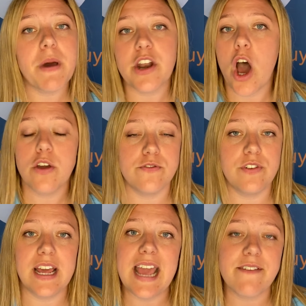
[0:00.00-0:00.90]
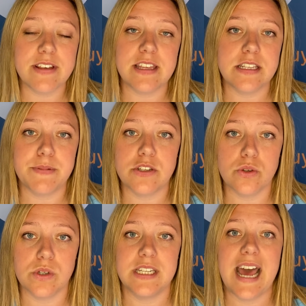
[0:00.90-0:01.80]
and hopefully everything's been
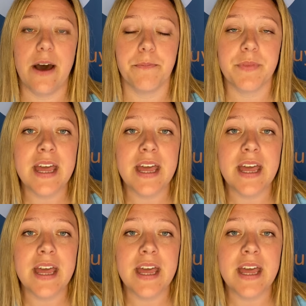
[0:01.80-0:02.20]
sorted out.